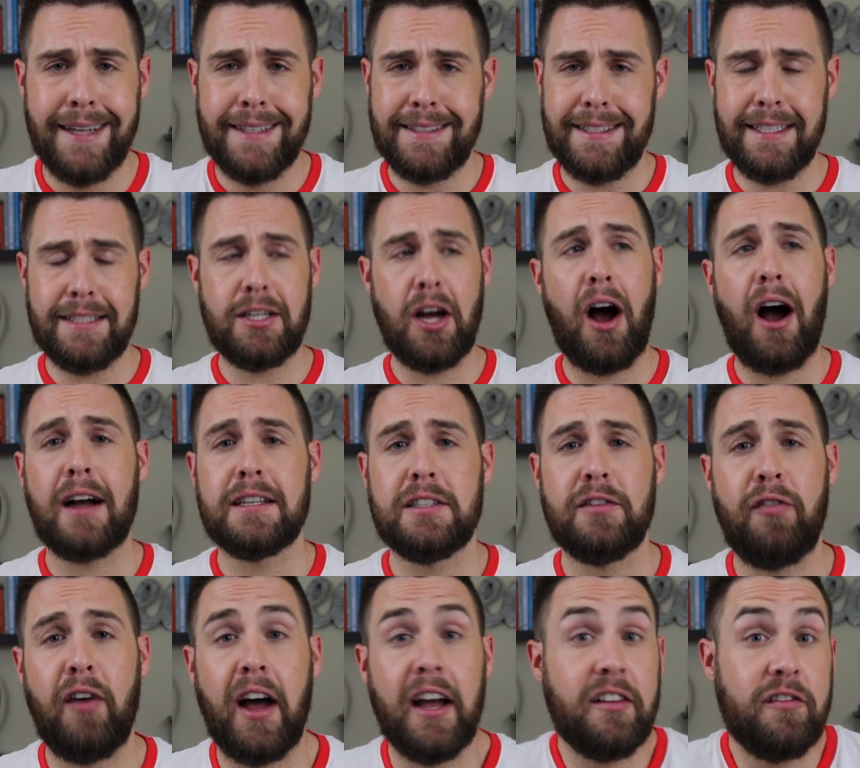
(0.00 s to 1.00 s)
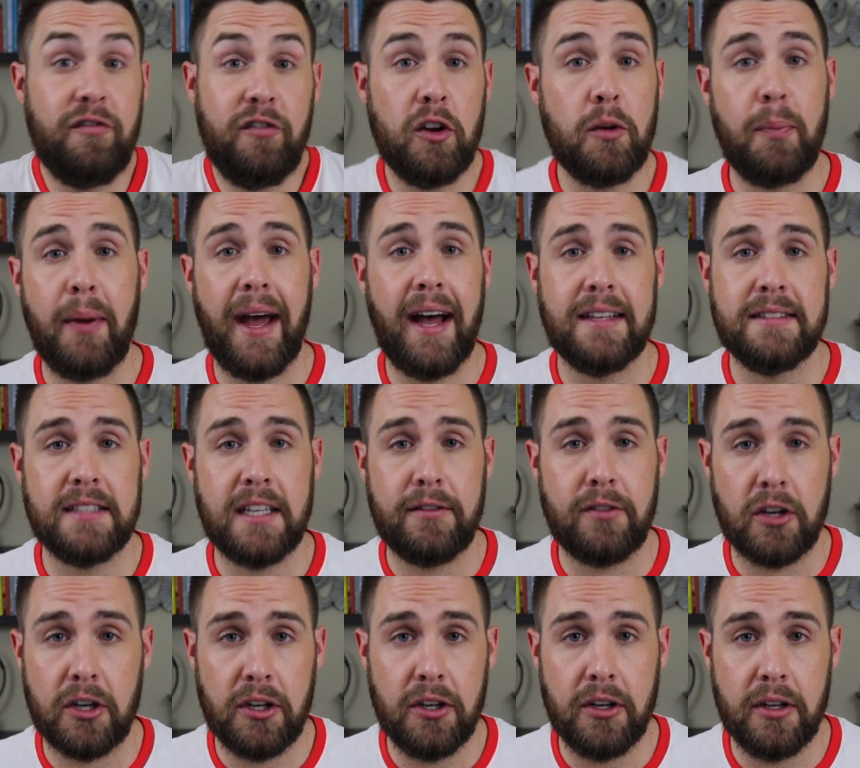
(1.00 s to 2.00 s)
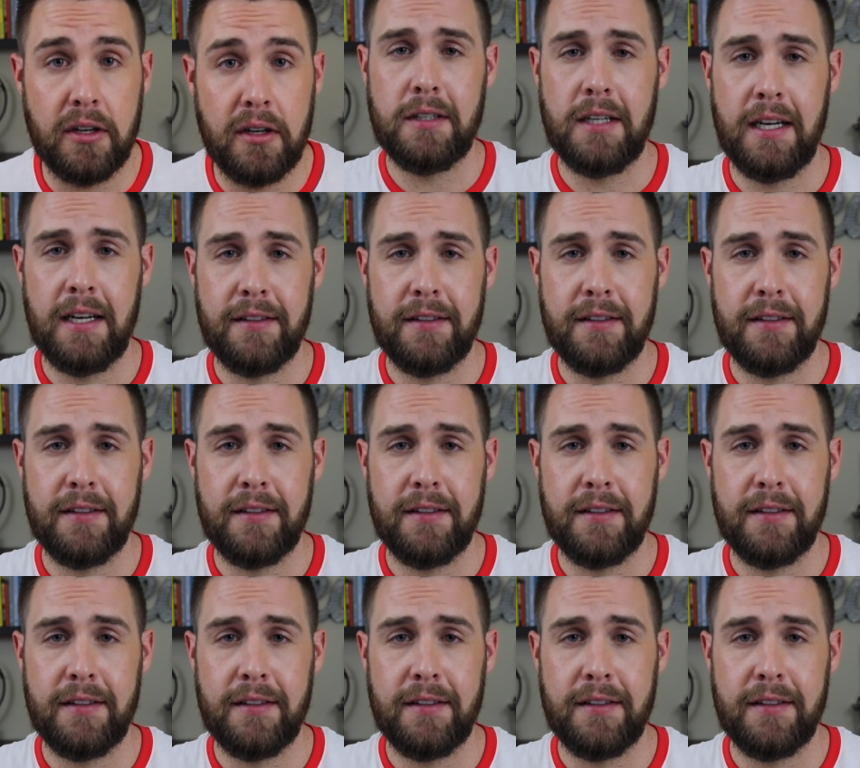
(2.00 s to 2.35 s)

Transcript: detoxifying foot pads ever could.